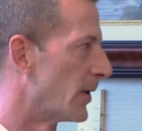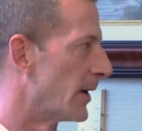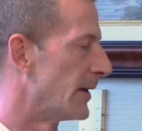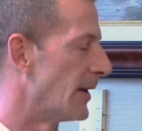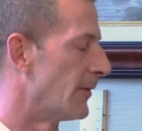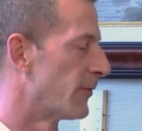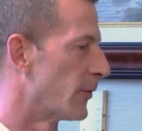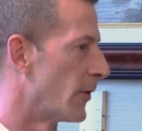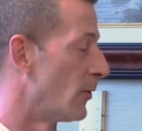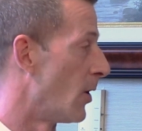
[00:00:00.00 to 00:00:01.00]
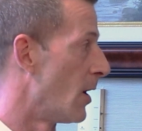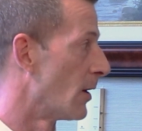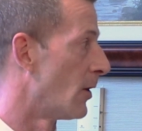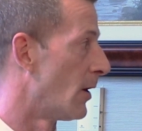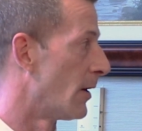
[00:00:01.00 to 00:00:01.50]
but for the
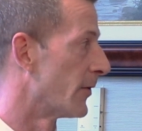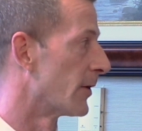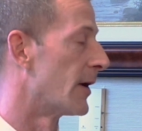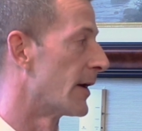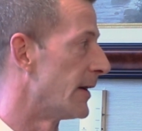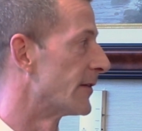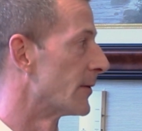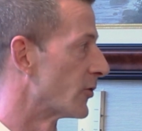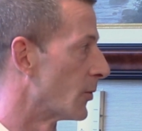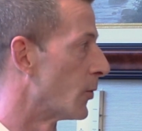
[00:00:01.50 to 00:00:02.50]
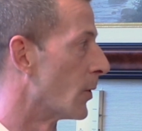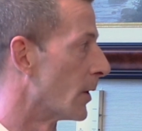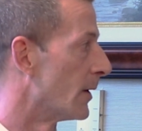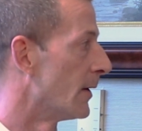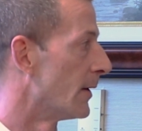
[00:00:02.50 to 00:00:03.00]
long haul, they're going to need some
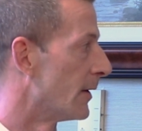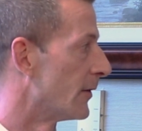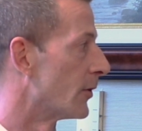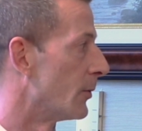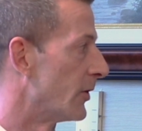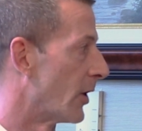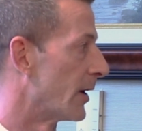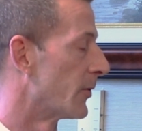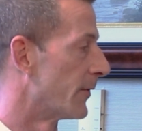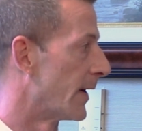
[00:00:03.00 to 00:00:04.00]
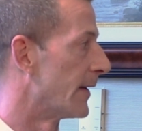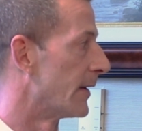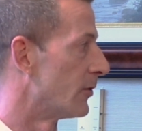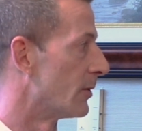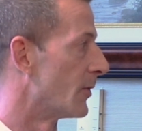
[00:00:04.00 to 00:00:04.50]
support. So we try to provide
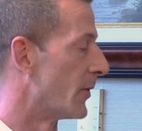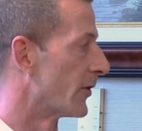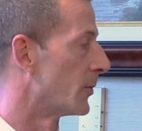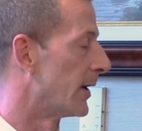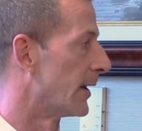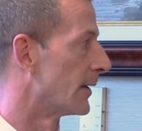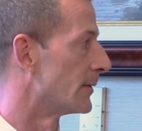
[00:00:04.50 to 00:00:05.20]
that to them the best we can.